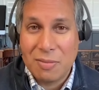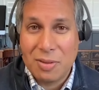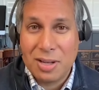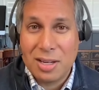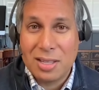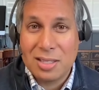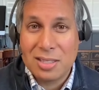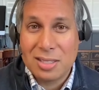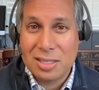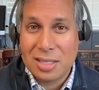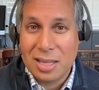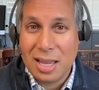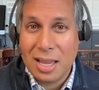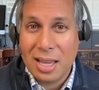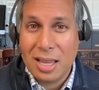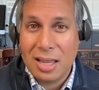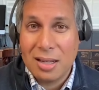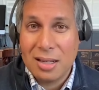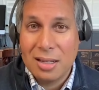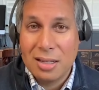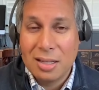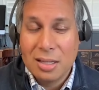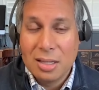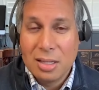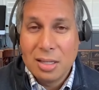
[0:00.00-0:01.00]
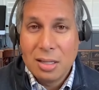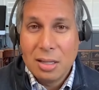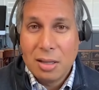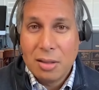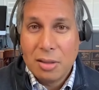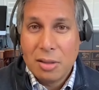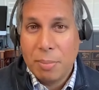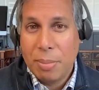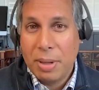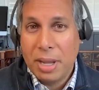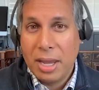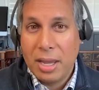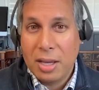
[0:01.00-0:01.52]
and instead
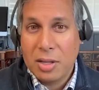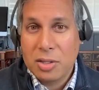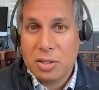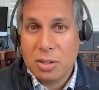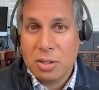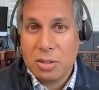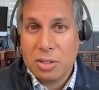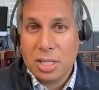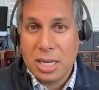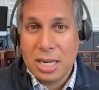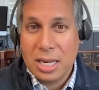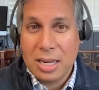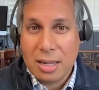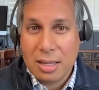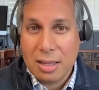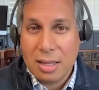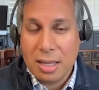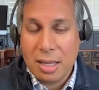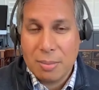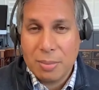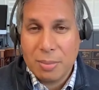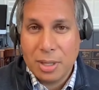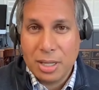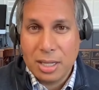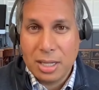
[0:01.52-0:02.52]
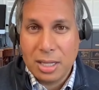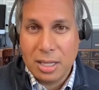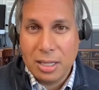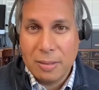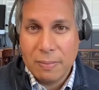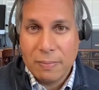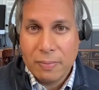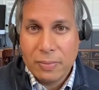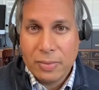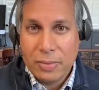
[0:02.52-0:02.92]
the banks are taking that money